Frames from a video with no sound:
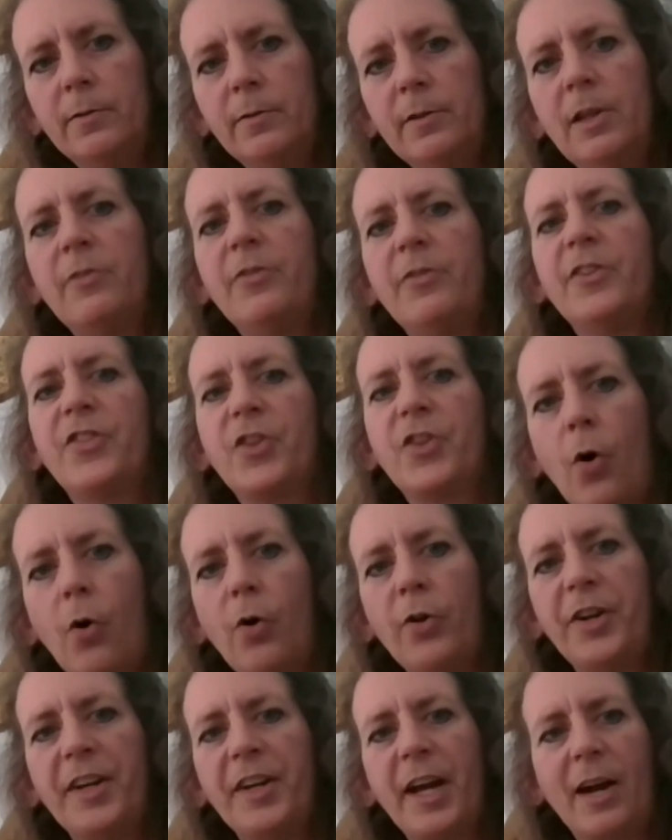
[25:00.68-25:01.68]
If it's
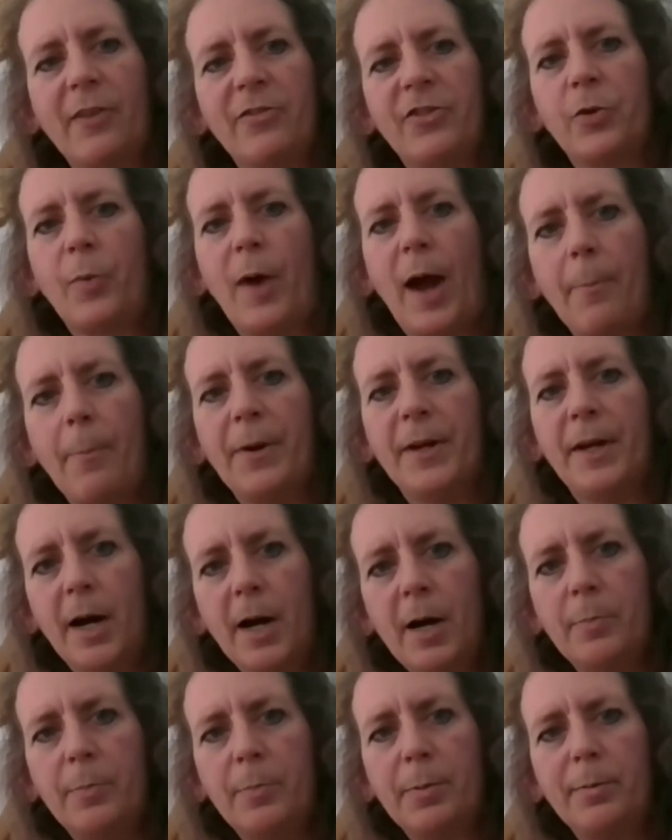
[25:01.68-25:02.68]
cold and I have to wrap it
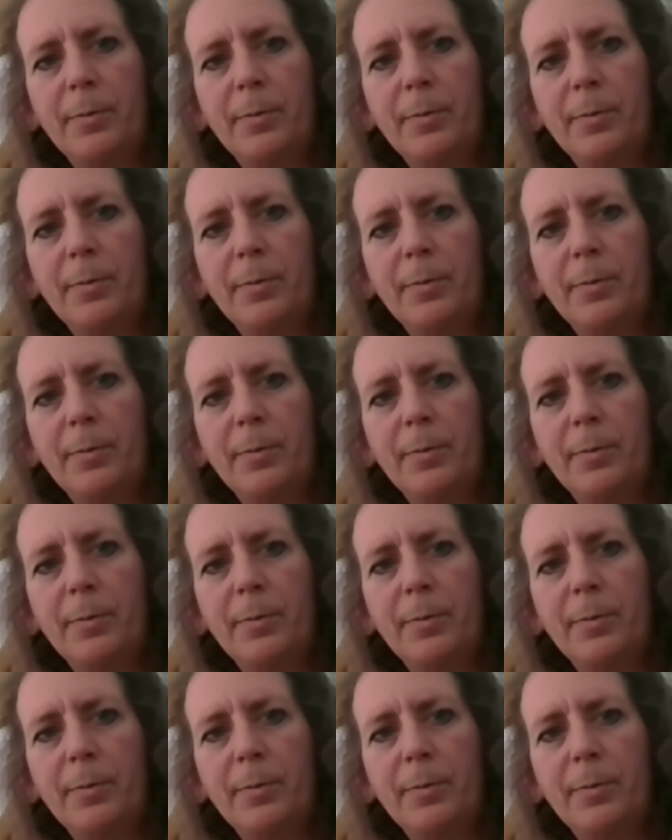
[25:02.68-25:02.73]
up,